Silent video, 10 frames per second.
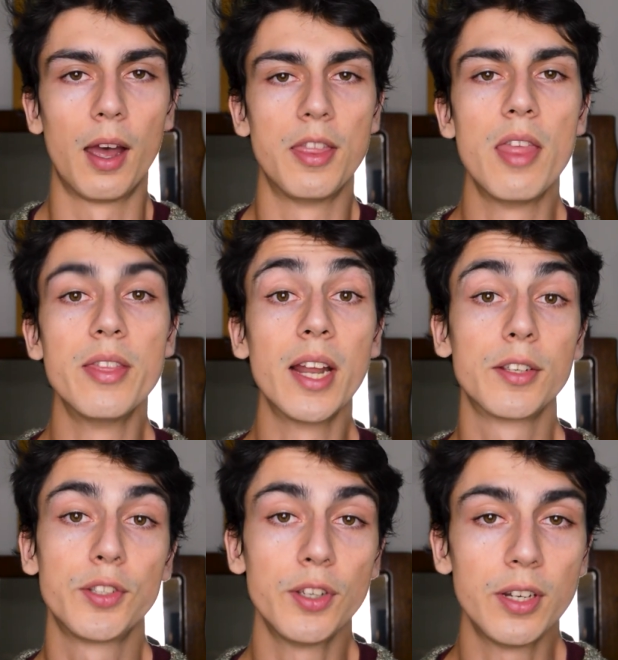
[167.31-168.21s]
And then the
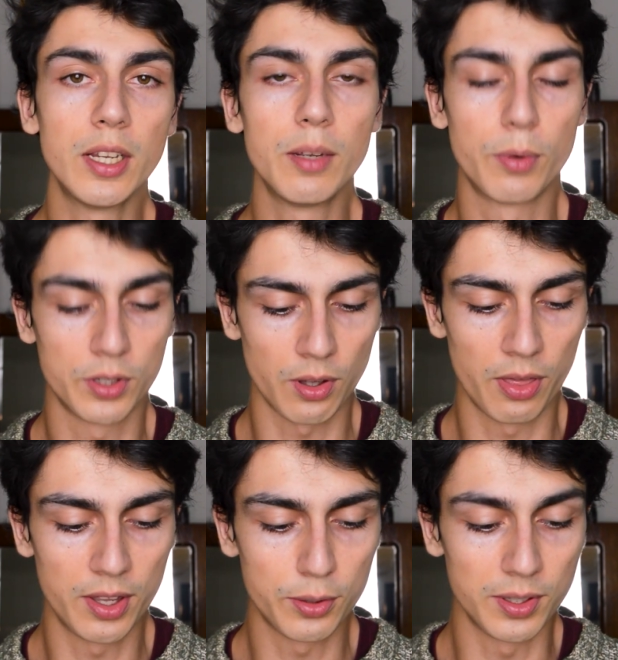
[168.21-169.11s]
next uni was
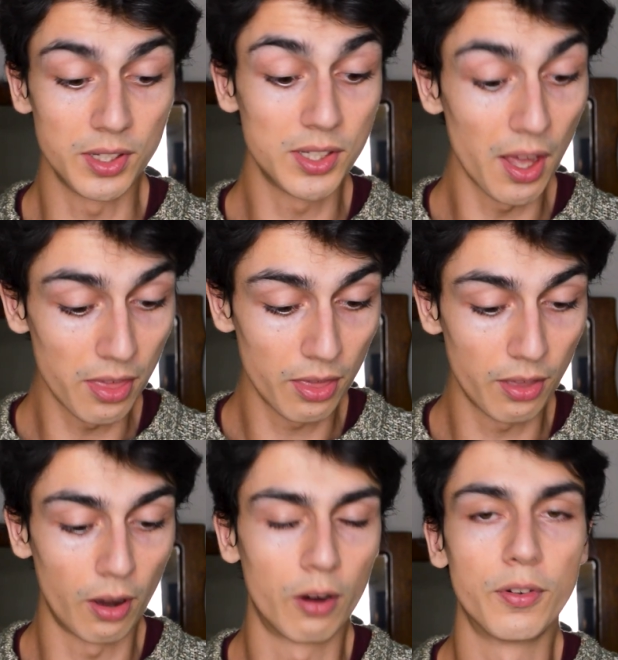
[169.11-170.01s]
on the
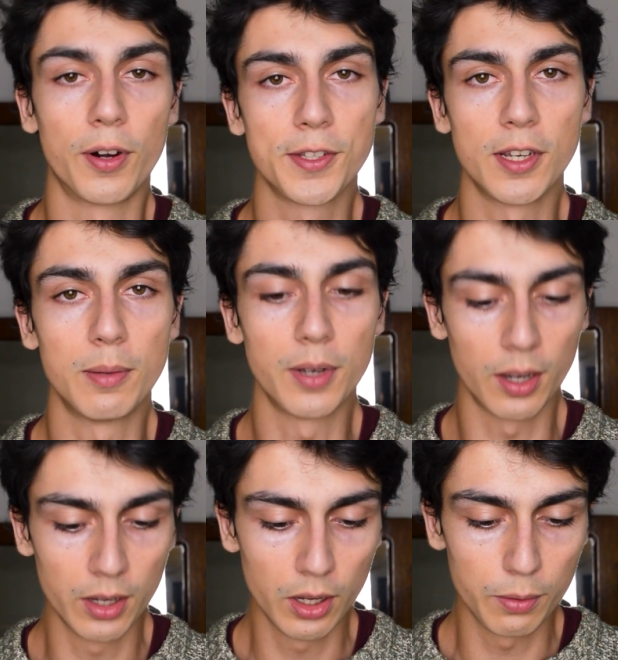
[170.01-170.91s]
27th of
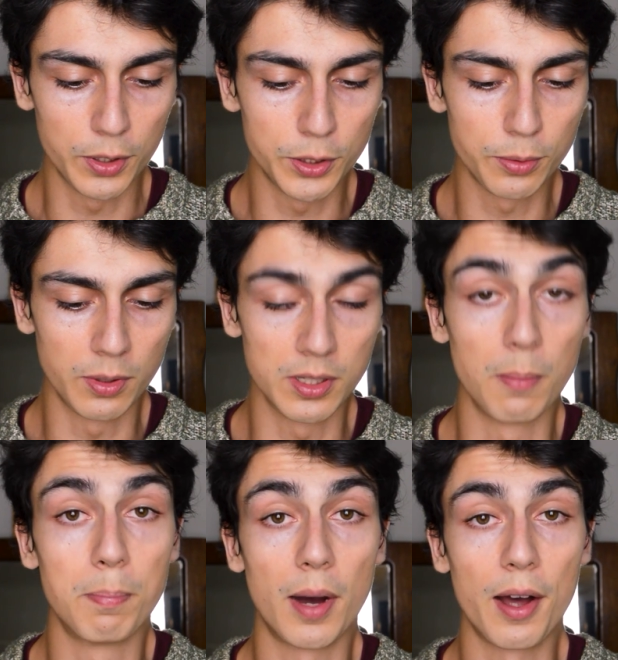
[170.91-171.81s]
October, which was
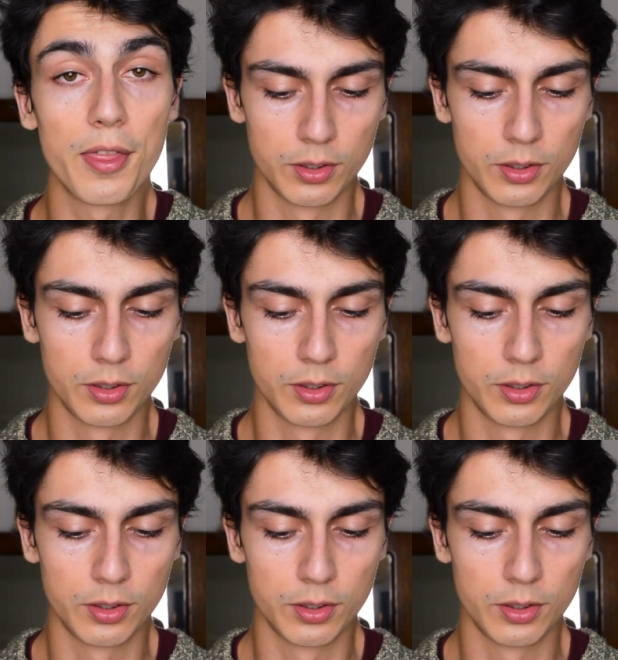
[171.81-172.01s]
Bath.